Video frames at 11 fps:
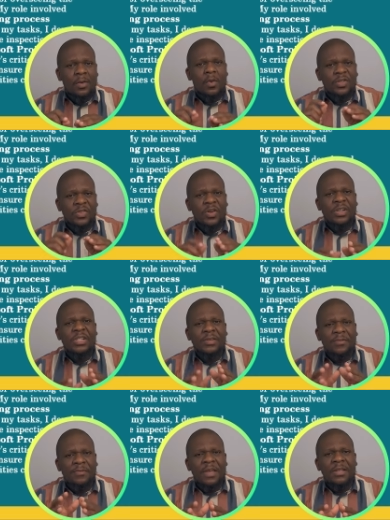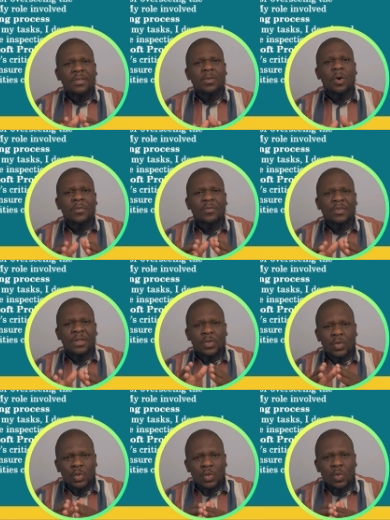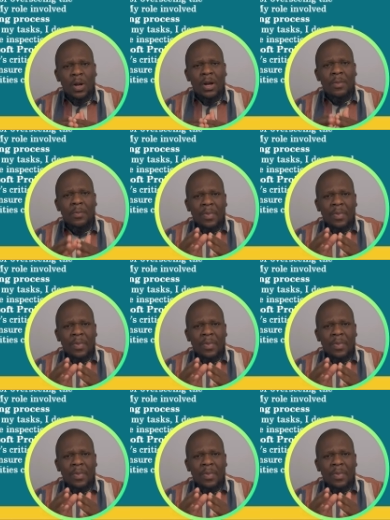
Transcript: construction phase of the sewer